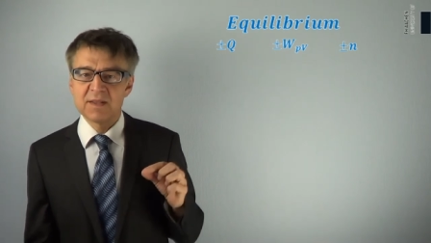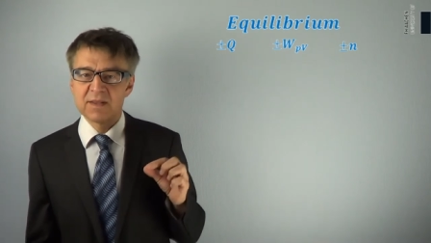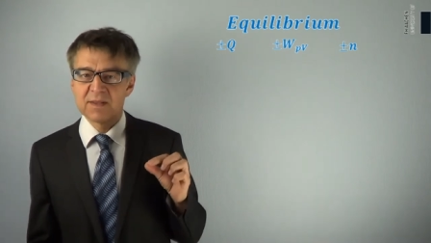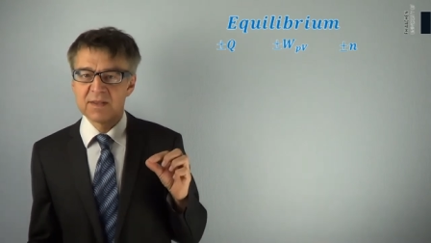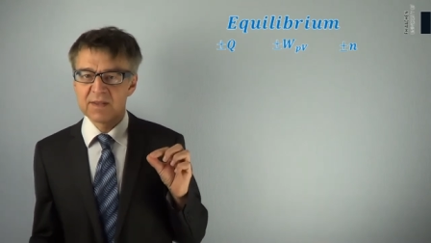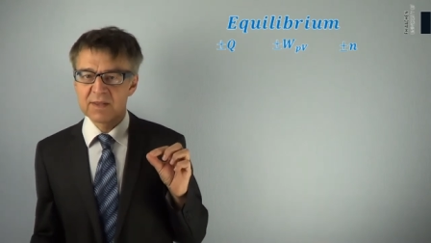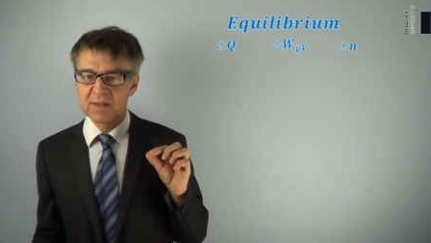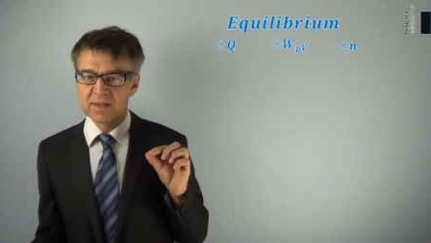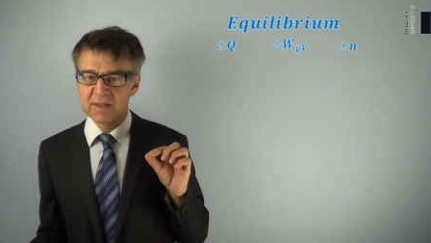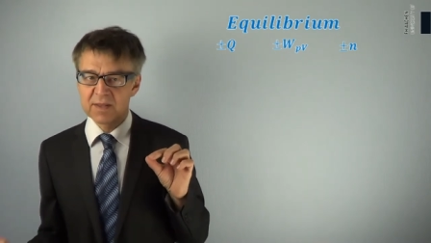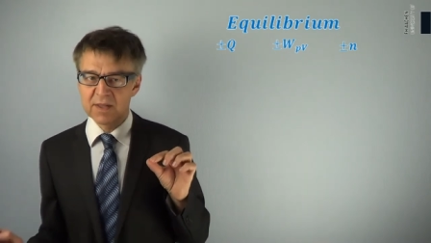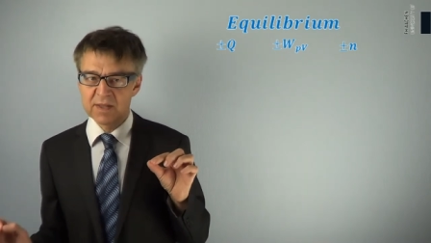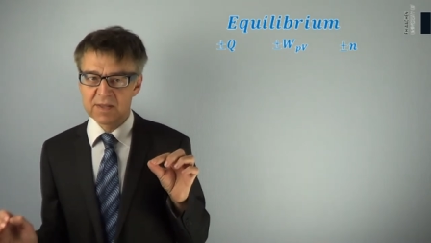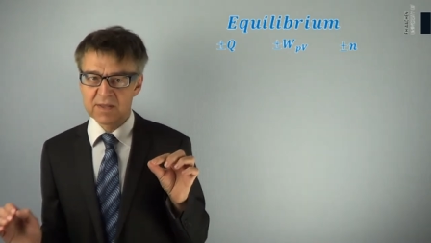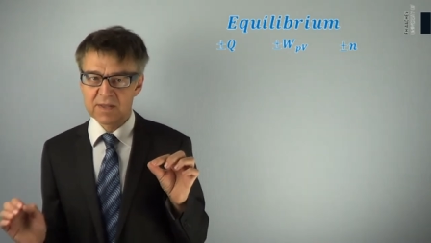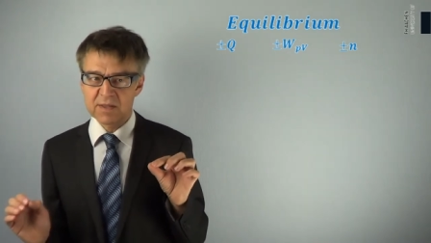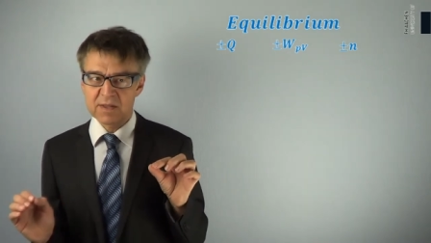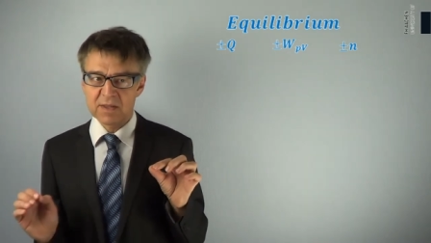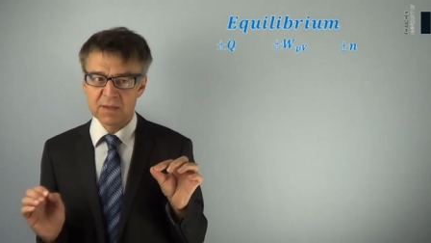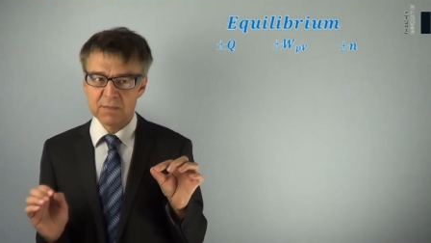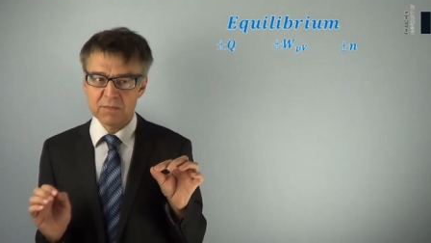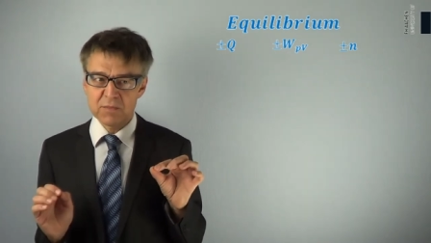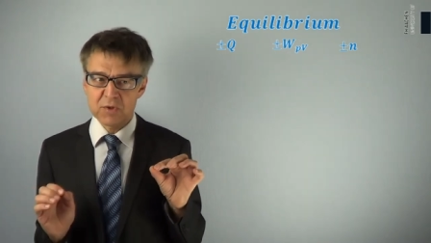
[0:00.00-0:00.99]
the
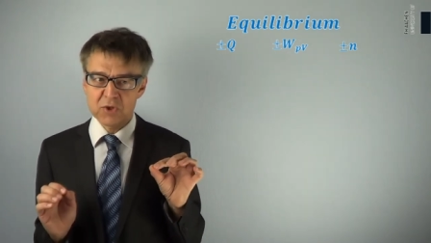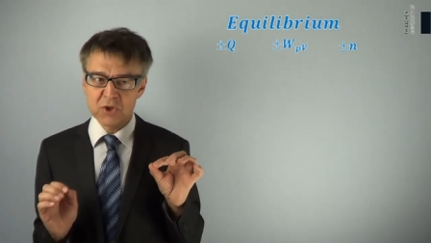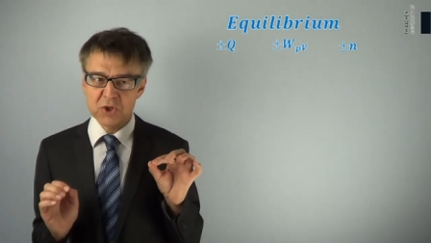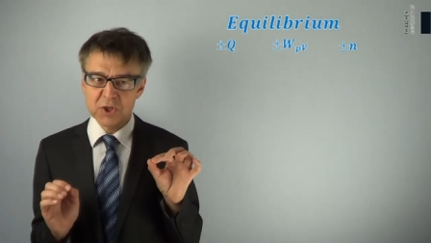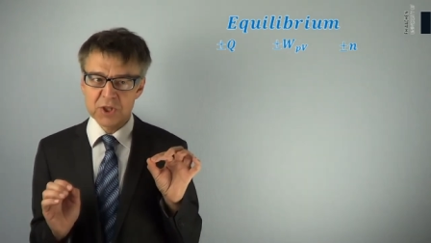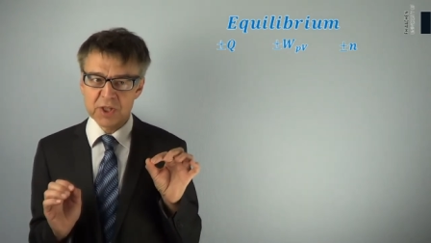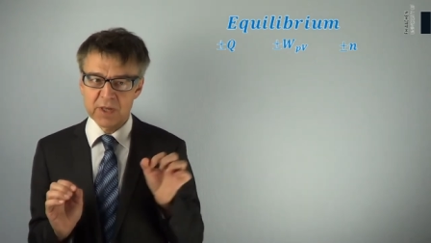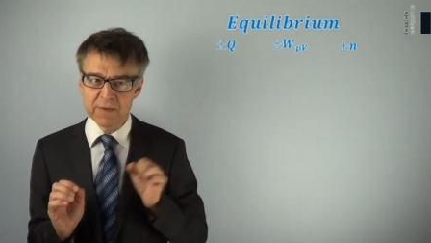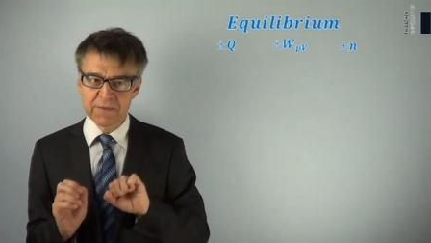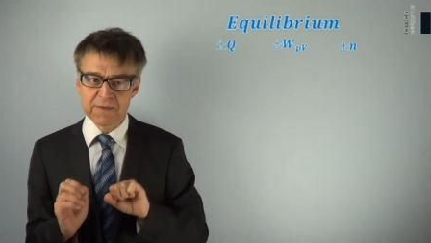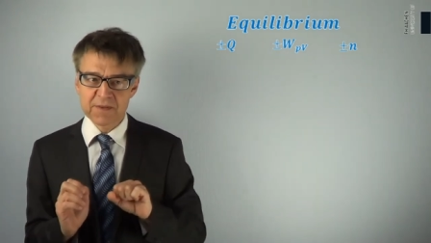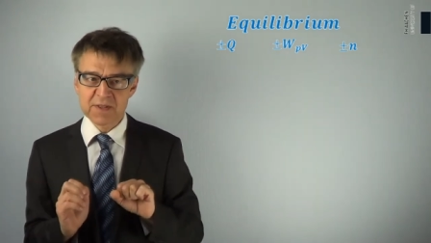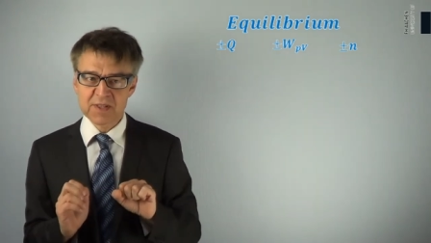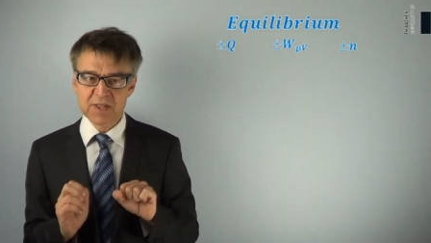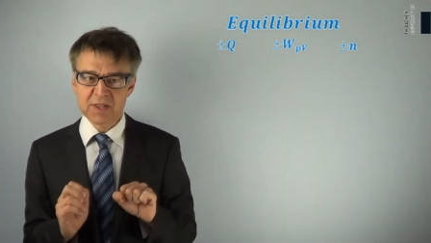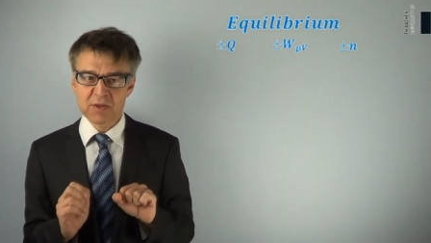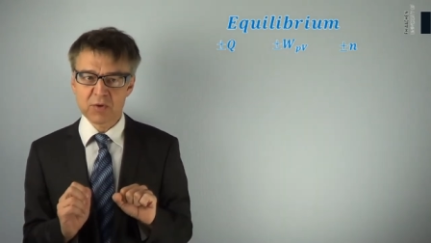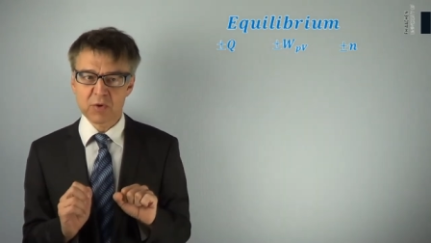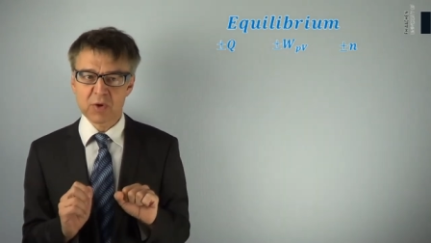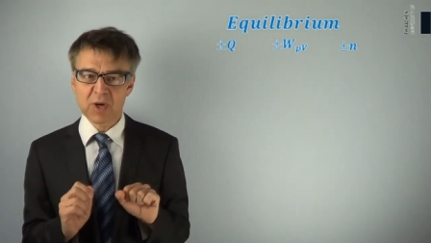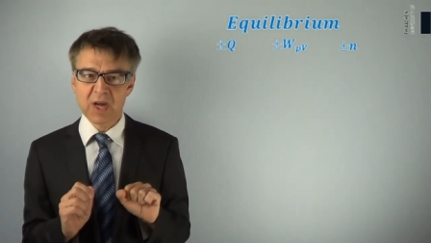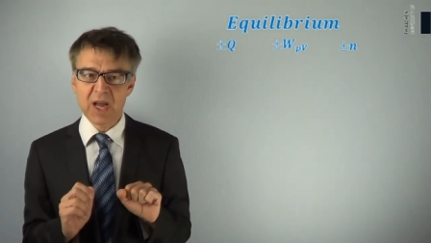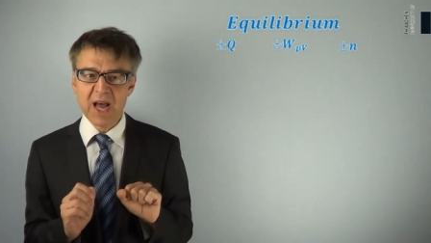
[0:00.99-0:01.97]
system shifts
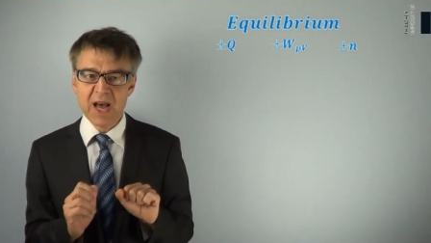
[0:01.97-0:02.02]
to